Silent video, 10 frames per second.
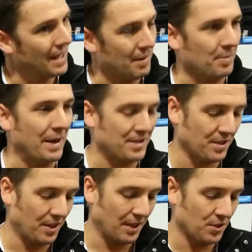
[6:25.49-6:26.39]
it makes
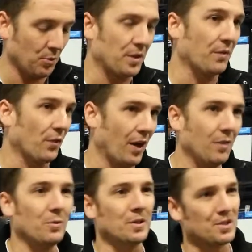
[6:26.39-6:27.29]
a connection with the
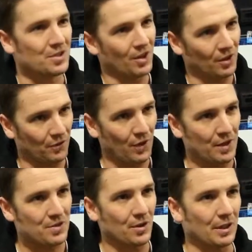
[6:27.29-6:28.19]
fret, which all the
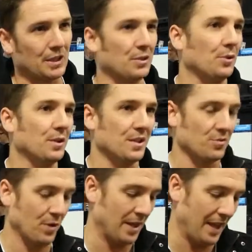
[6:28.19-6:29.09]
frets are electrically
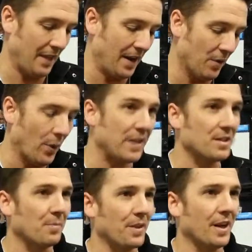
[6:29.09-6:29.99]
discrete, and then it
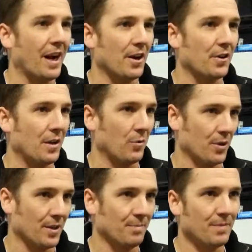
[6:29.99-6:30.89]
wakes up the IR network.